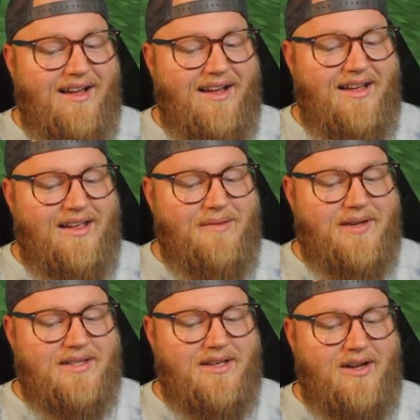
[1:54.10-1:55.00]
He
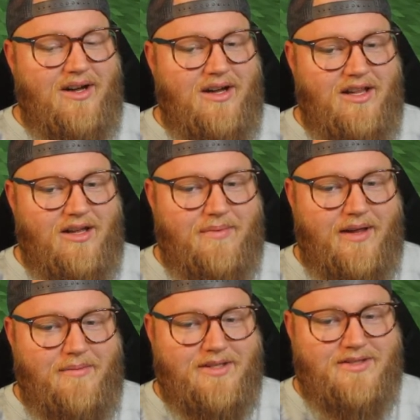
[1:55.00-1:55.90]
picked it all up.
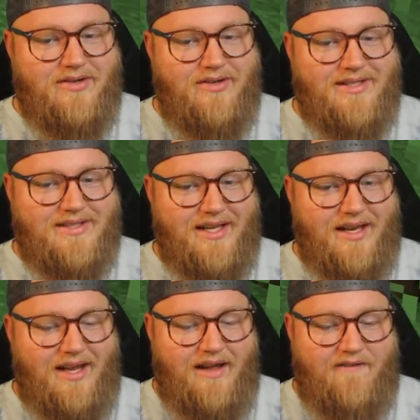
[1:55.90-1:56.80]
How much dirt is
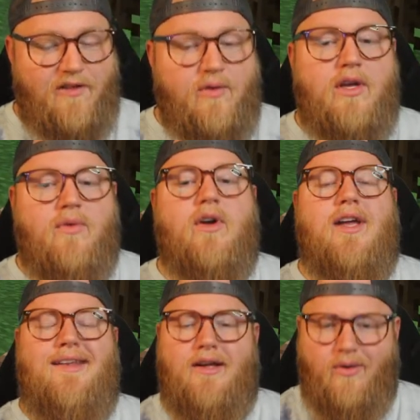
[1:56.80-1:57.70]
that? I have 3
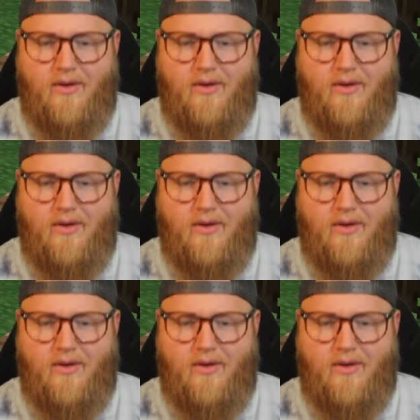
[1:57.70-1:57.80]
right now.